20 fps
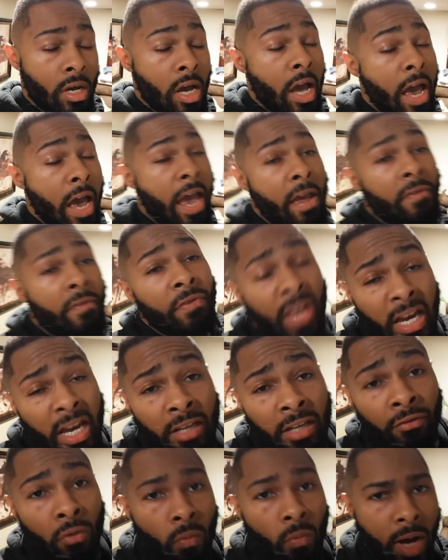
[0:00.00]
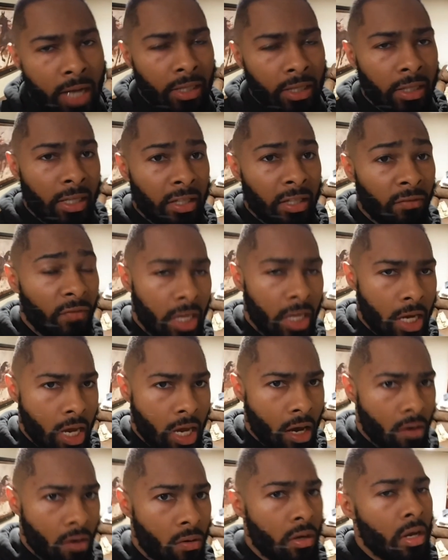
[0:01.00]
Hey, thanks for watching this
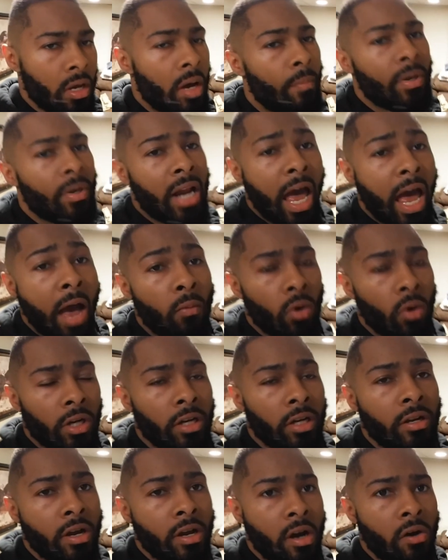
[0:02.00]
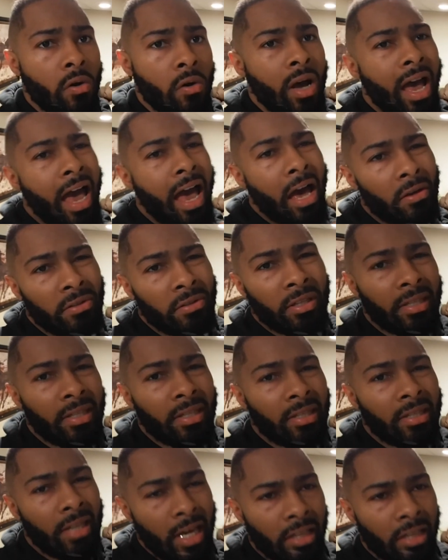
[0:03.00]
video, but I want to know, how
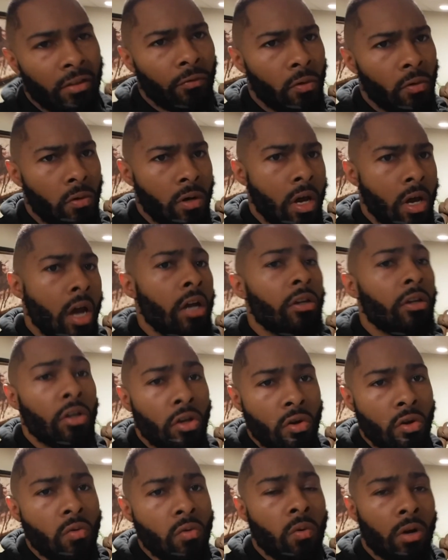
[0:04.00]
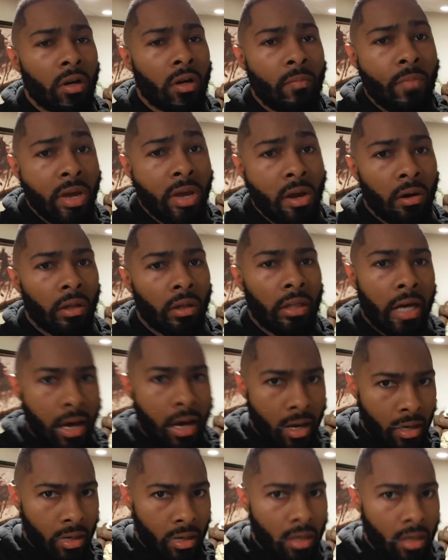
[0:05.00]
successful do you want to be online?
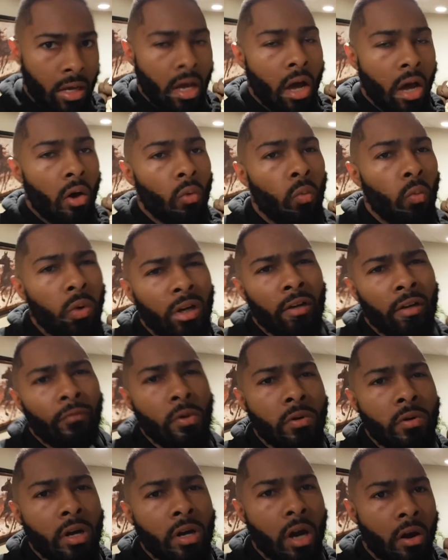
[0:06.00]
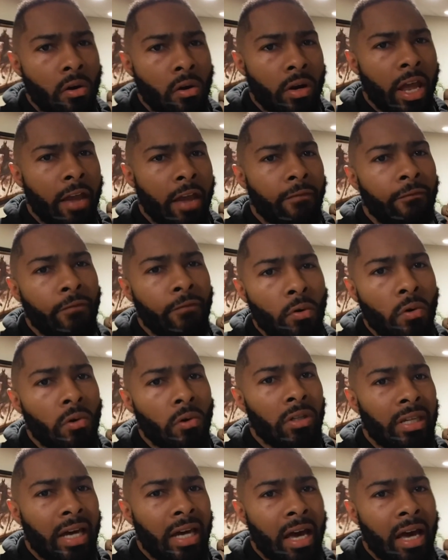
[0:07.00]
What if you can earn a
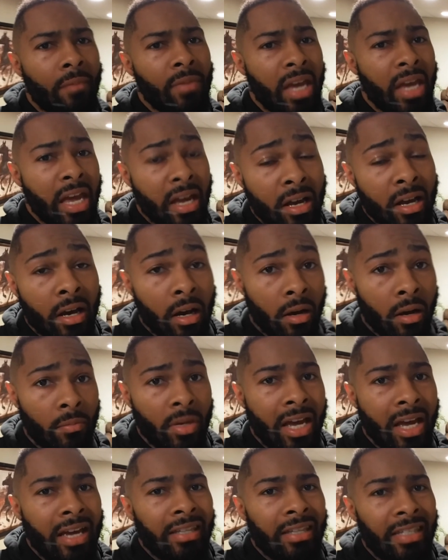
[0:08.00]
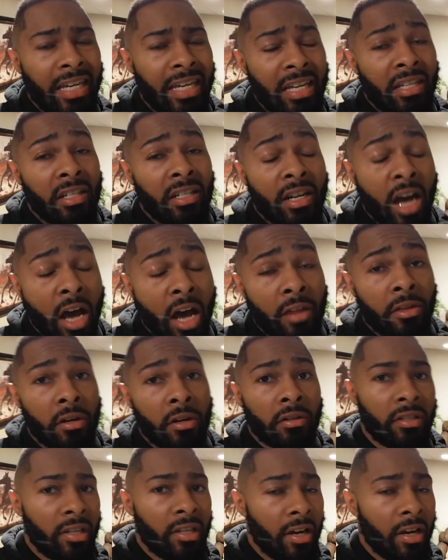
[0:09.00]
full-time income teaching others
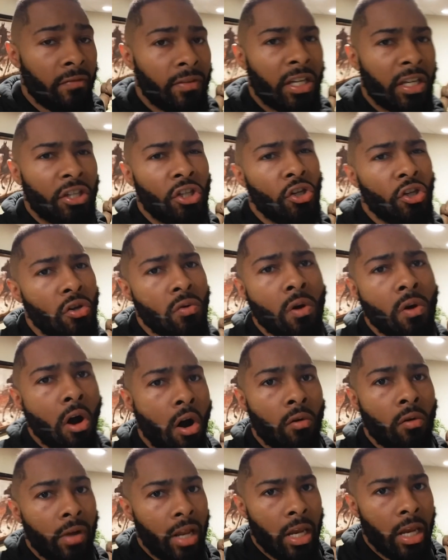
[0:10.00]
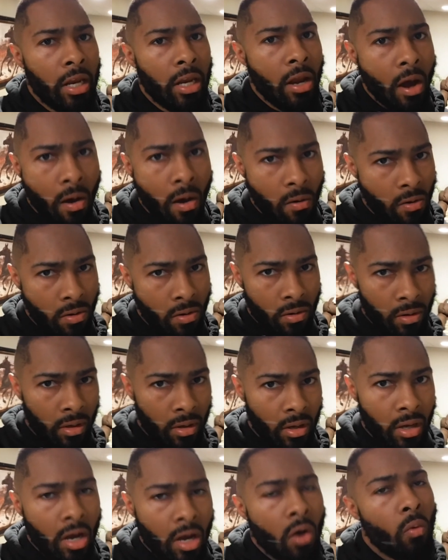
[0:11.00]
stuff that you already know?
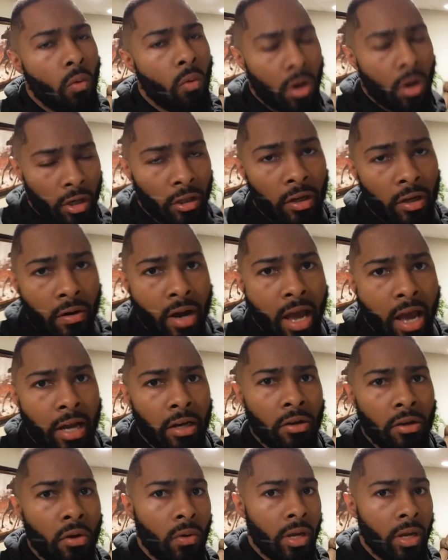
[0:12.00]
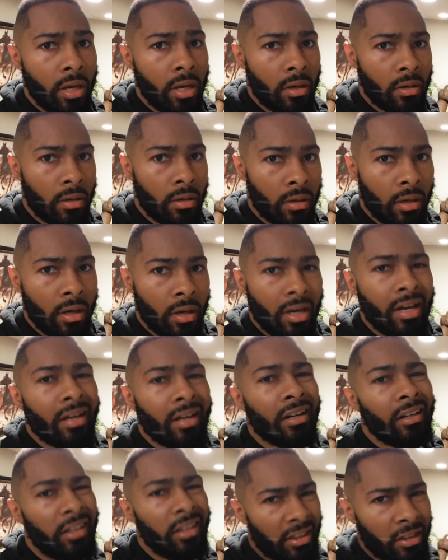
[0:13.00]
Want to learn how to do it?
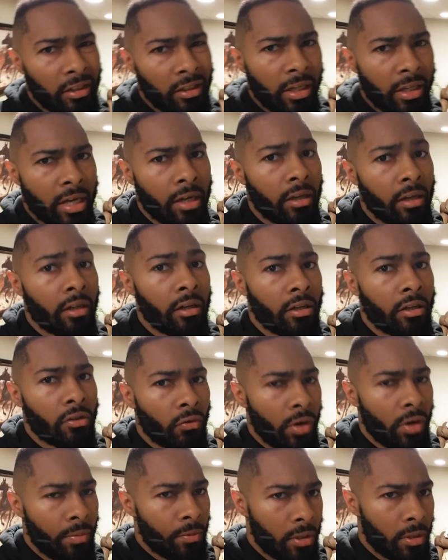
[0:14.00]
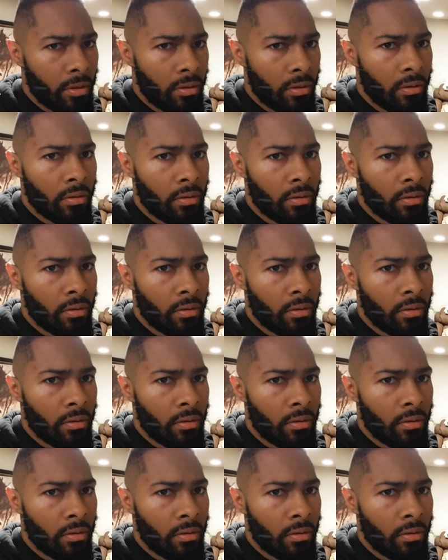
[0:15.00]
Click the link in the description.